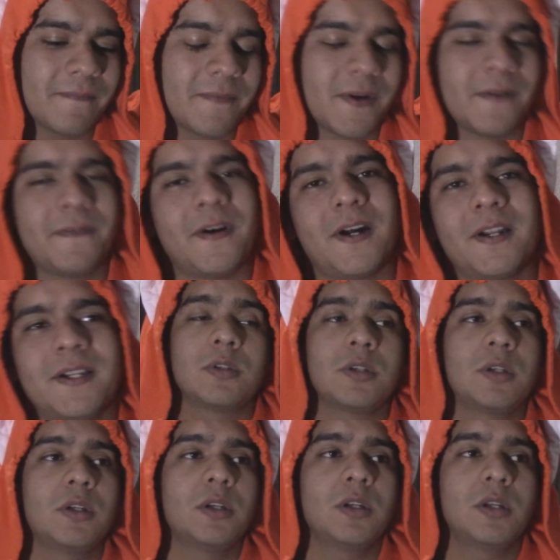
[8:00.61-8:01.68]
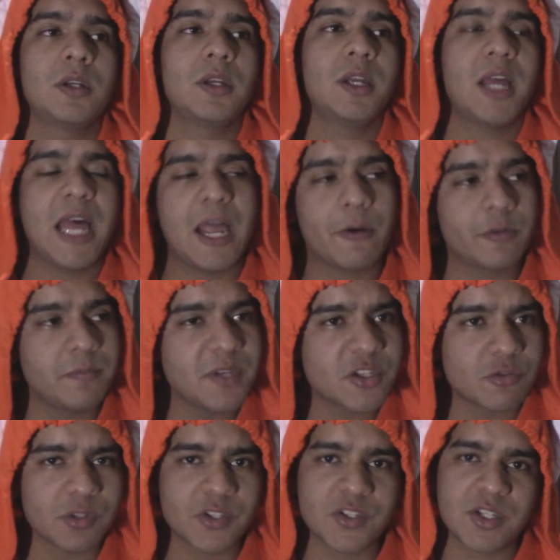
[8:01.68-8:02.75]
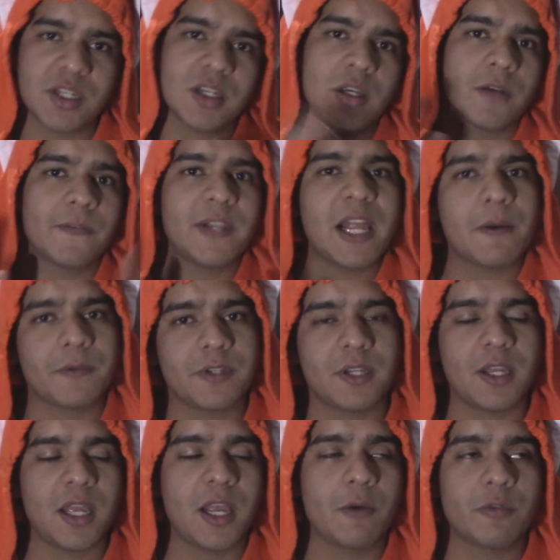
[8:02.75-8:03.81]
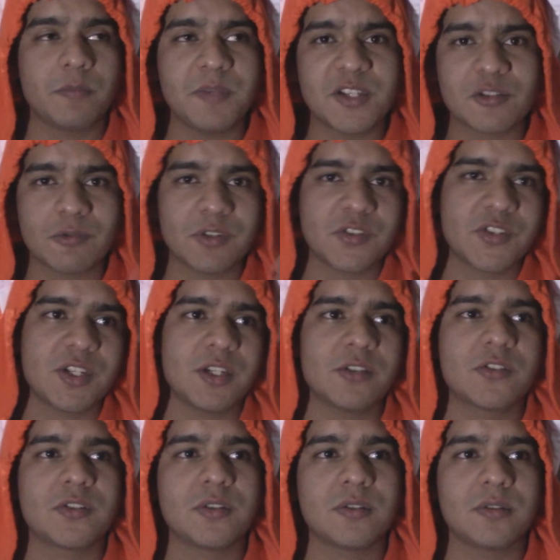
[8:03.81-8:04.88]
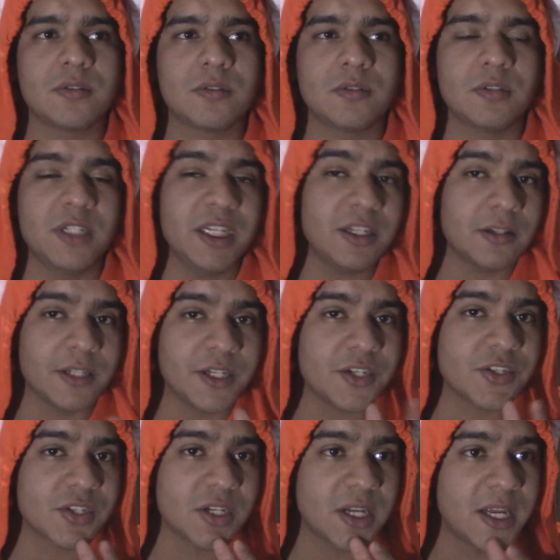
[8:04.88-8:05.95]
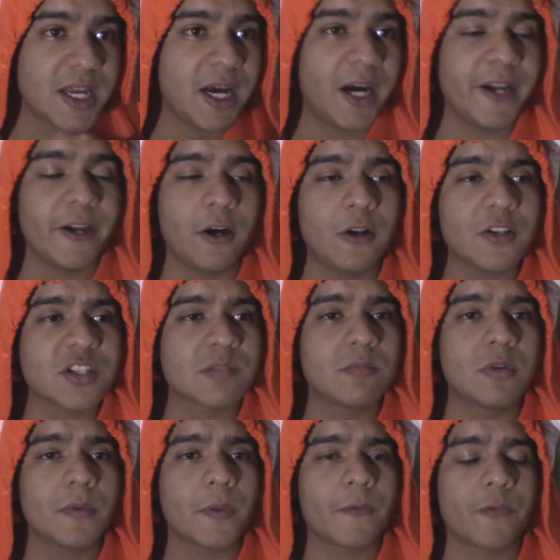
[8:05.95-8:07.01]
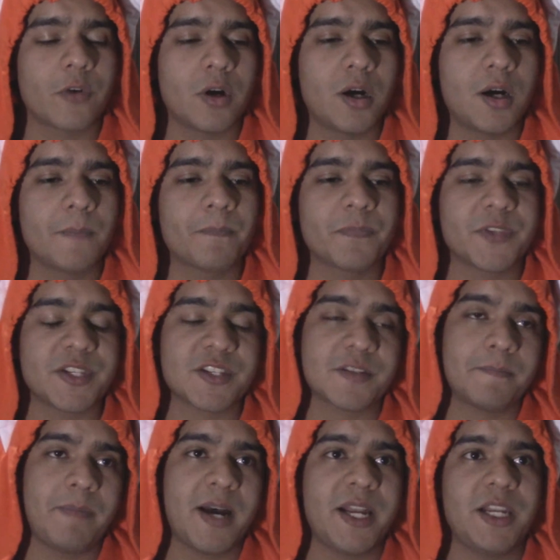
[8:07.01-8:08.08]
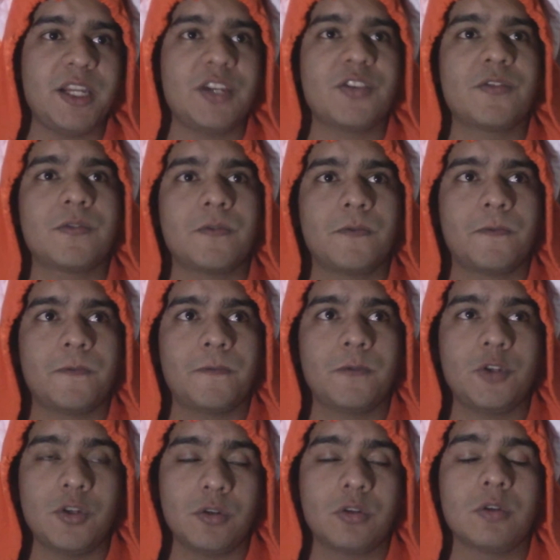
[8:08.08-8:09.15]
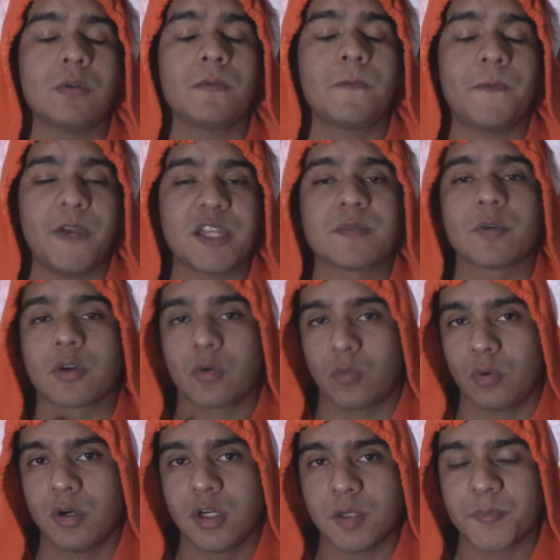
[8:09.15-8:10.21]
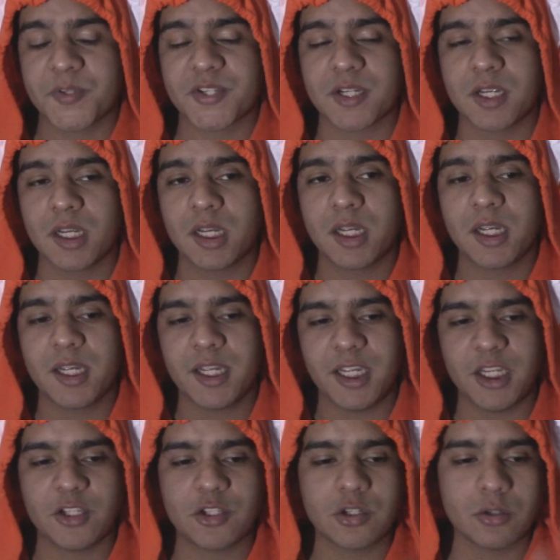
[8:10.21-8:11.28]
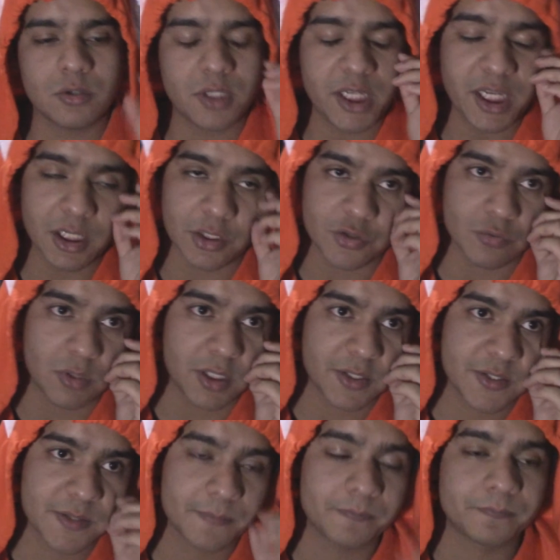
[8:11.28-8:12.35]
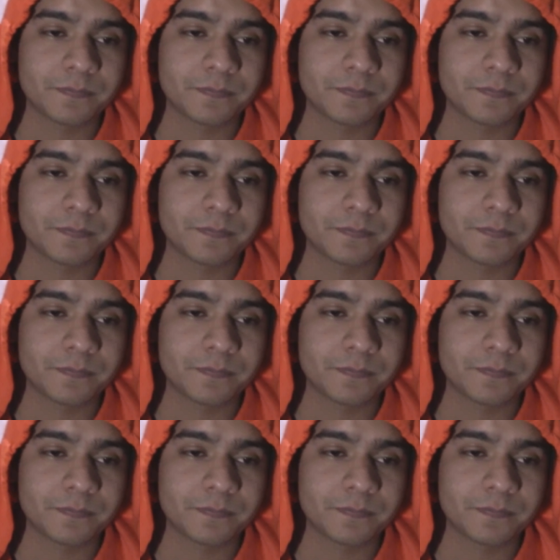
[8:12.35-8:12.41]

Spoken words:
pretty fun. And with me switching of language, and with me switching to English, I also moved from Spanish YouTube Facebook groups into English ones,